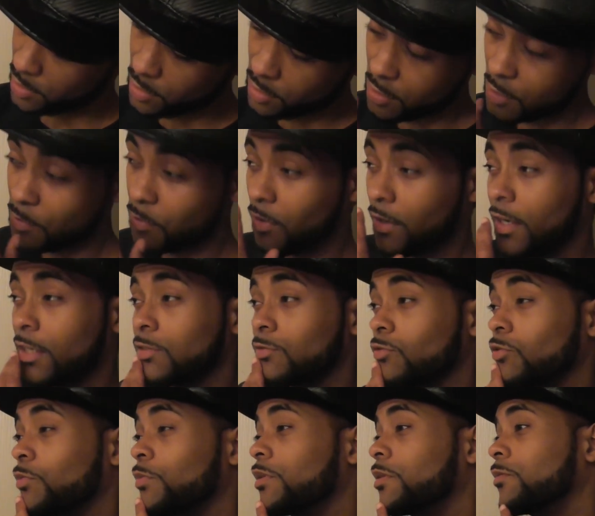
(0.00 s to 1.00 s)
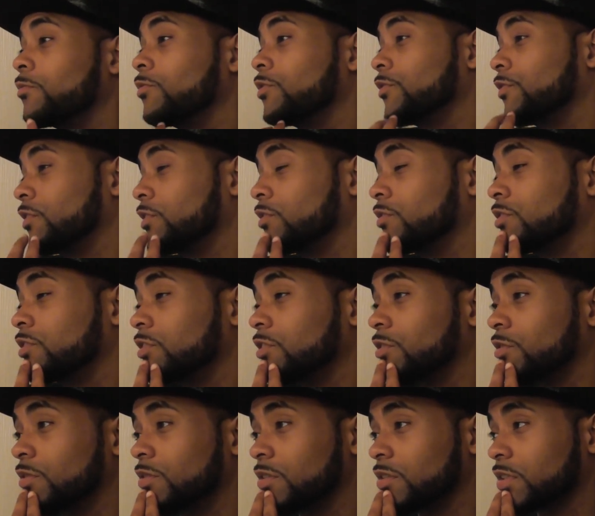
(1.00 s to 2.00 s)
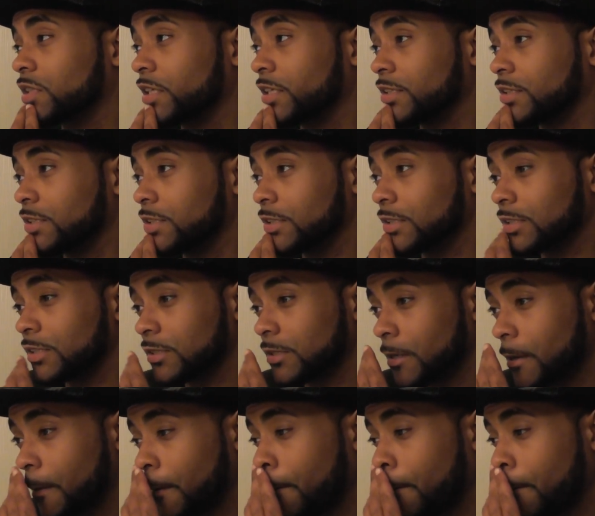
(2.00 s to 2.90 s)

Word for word: the surprise will be revealed to you in stages.